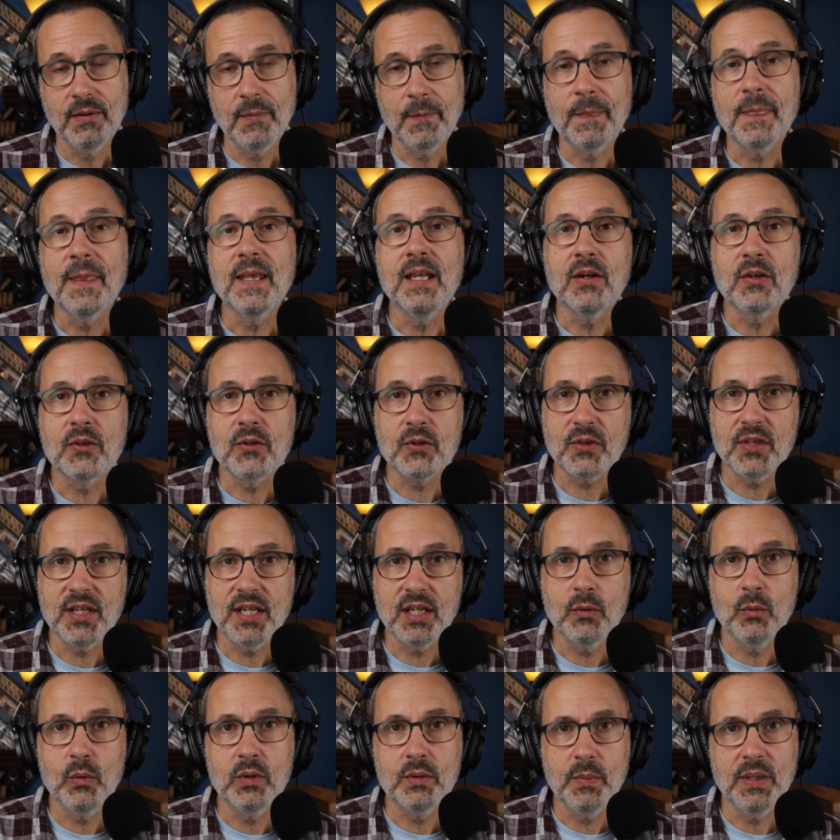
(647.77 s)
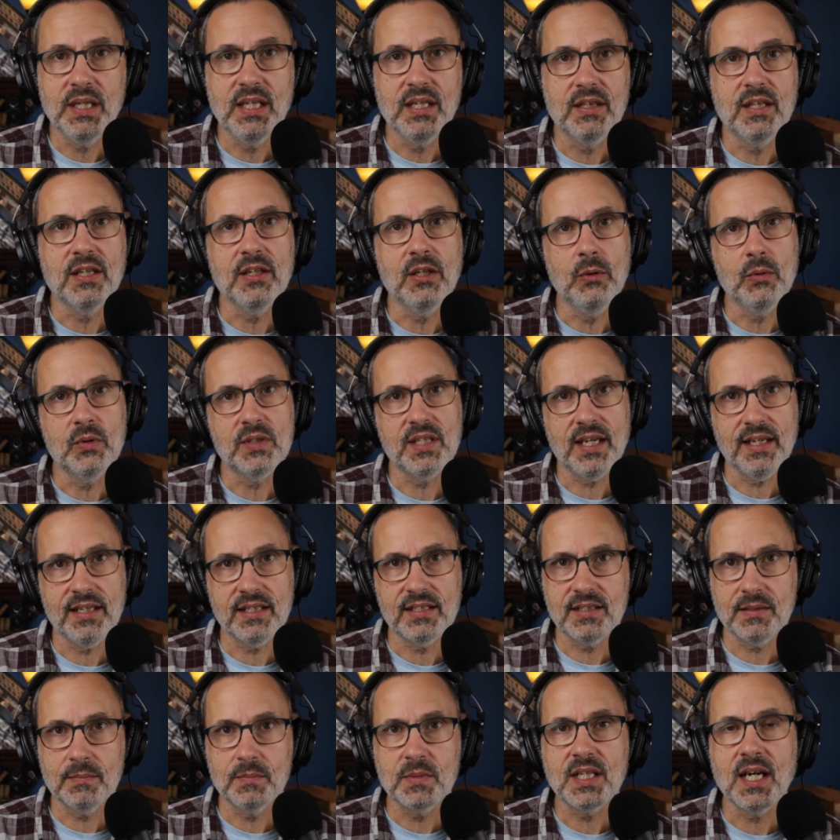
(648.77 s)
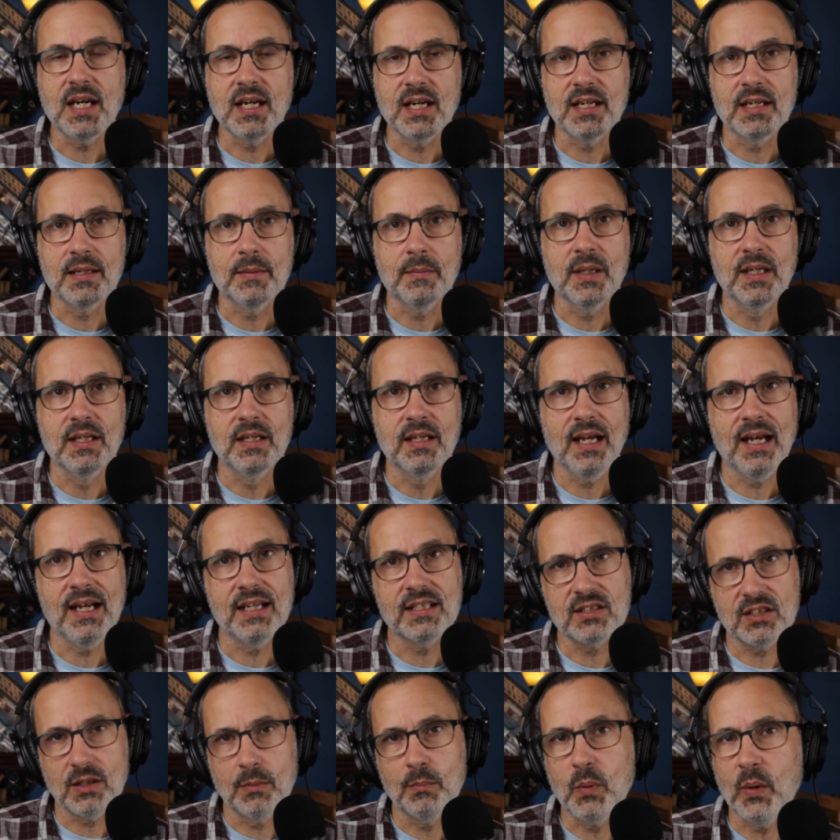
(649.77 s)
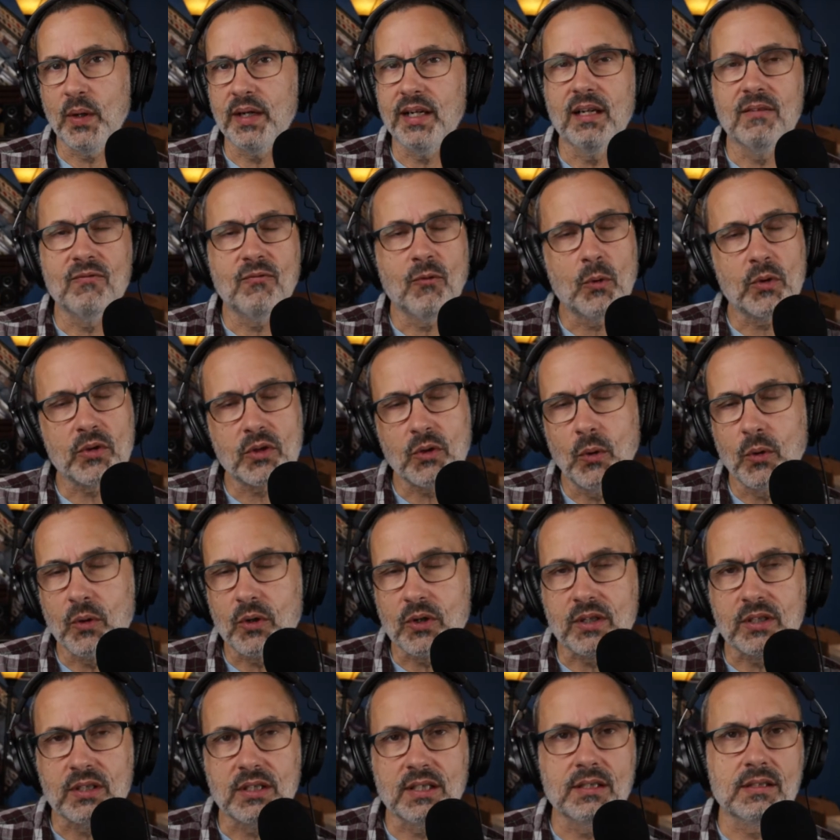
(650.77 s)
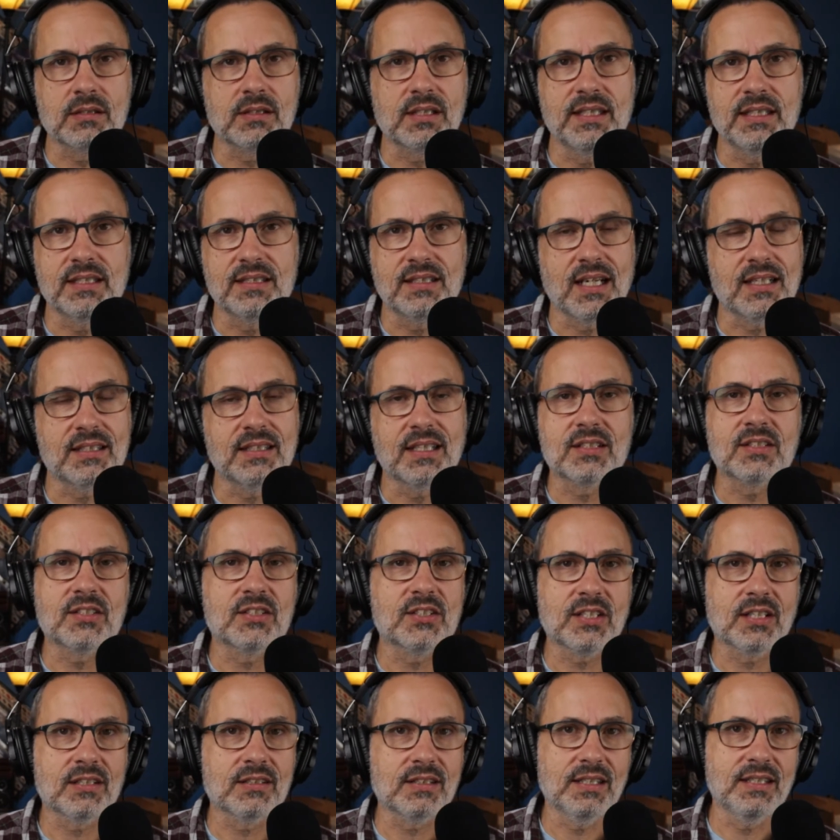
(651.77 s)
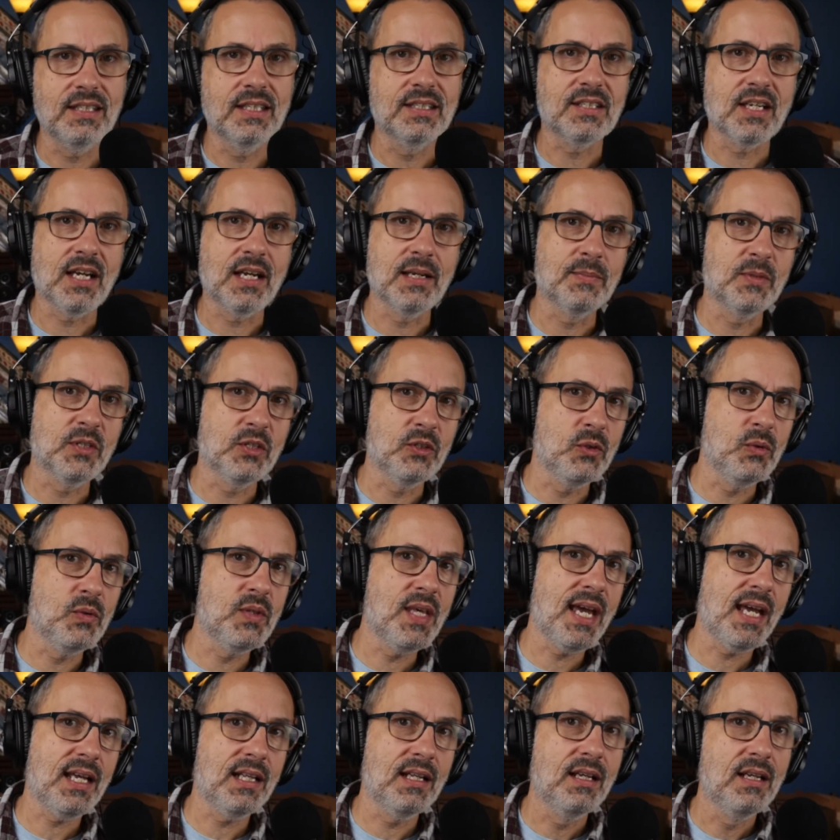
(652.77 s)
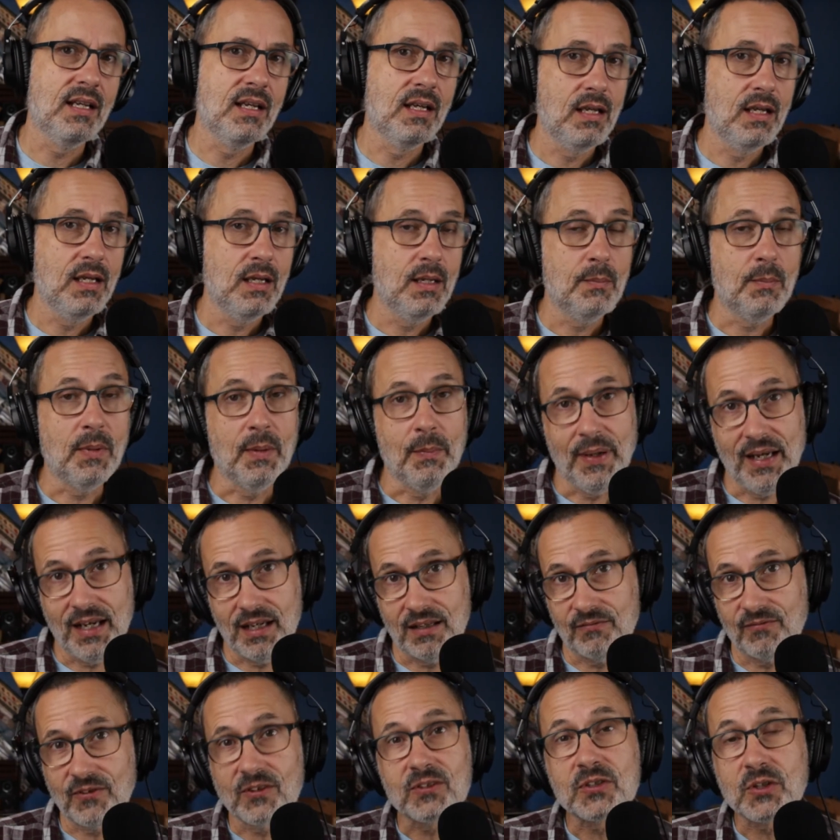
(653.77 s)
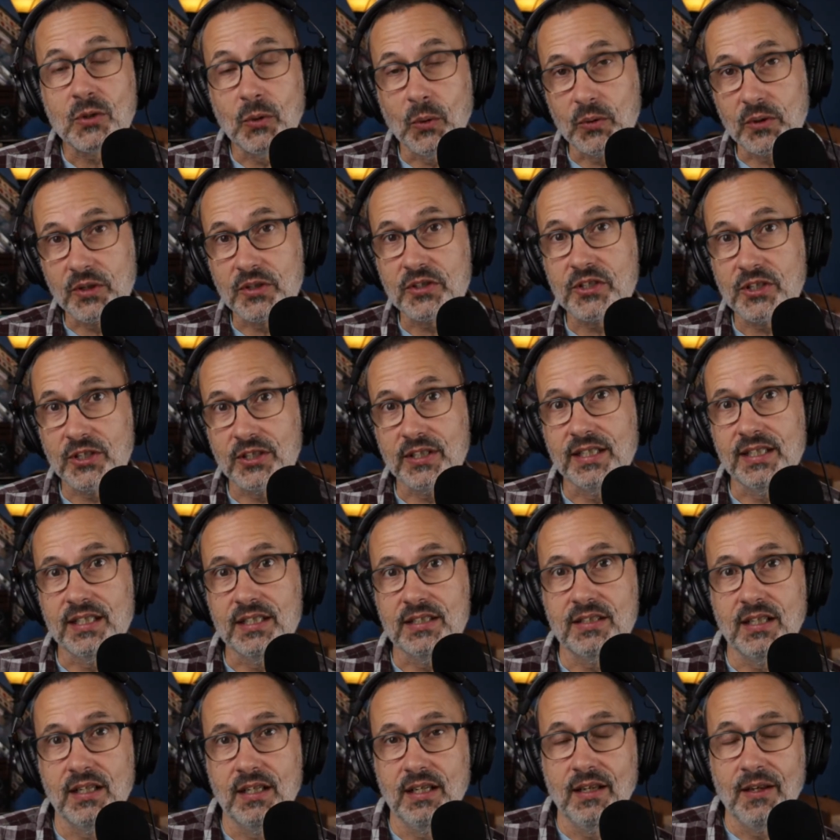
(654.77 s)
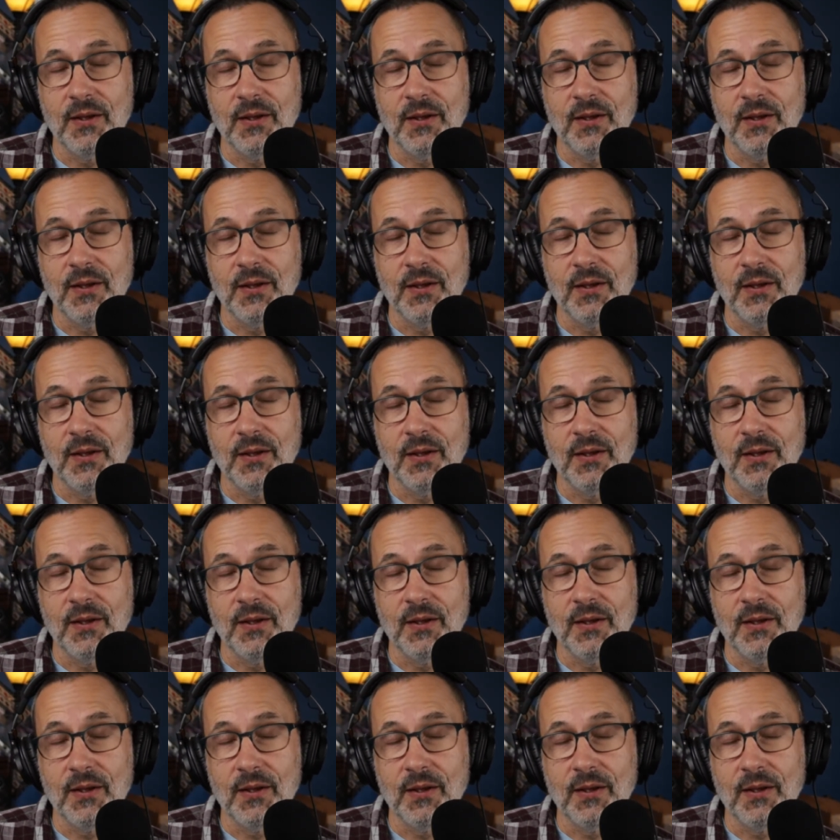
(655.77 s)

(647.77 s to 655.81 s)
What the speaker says: The other thing would be that you take some time at some point, and fourth quarter clearly is not necessarily the time to do that, but man, first quarter sure is.